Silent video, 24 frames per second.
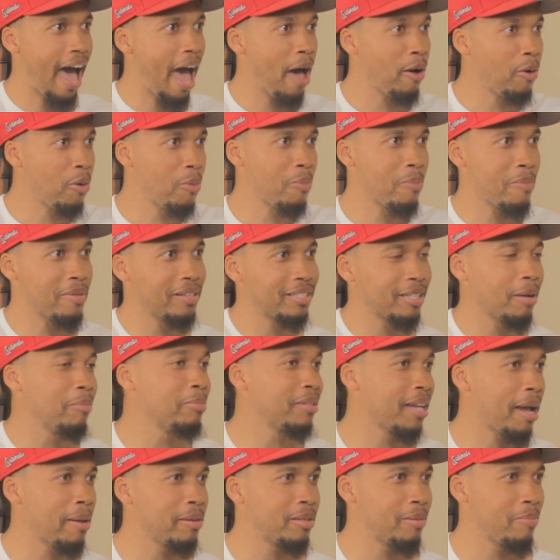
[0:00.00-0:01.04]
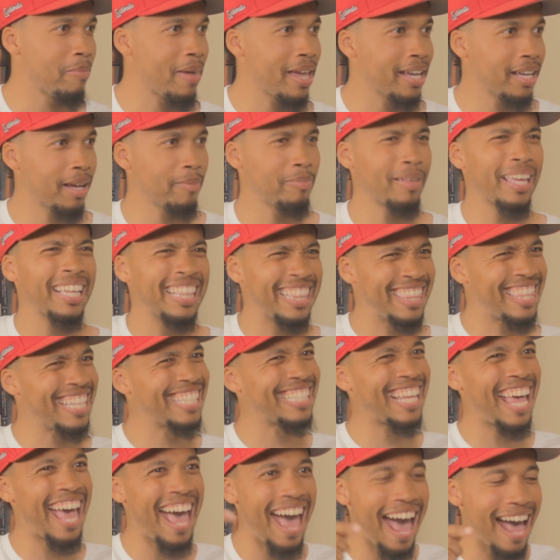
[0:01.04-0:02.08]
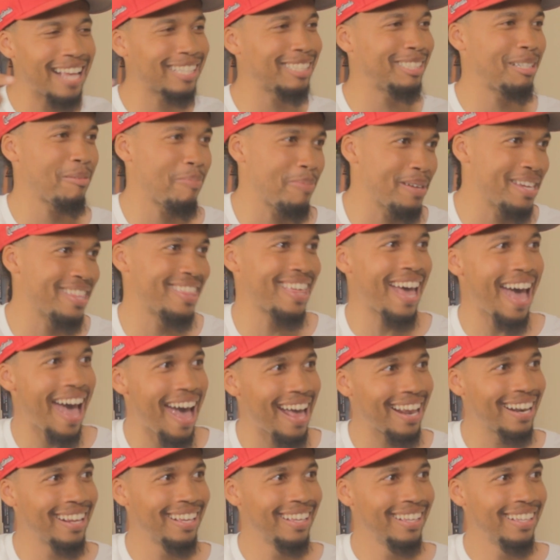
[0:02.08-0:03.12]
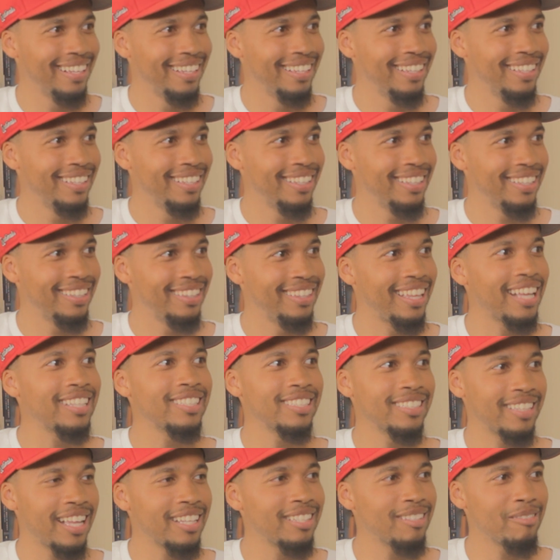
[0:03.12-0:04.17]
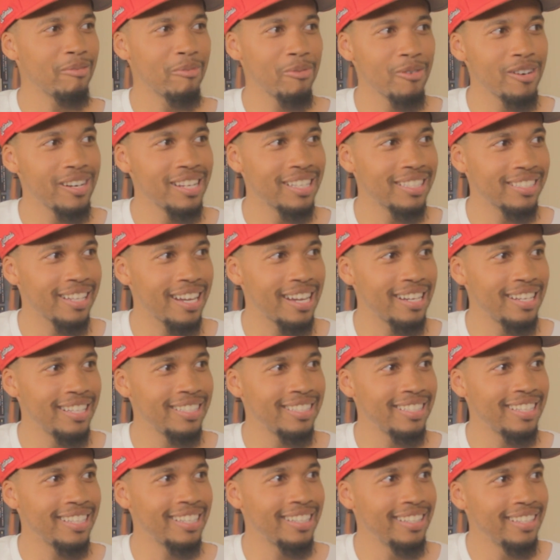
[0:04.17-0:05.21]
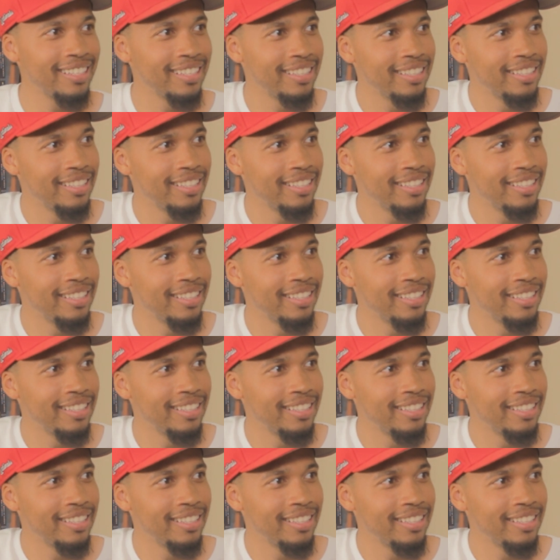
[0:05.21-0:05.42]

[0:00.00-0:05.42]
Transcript: I will sometimes make up like this has to be that. That's a warning sign, isn't it?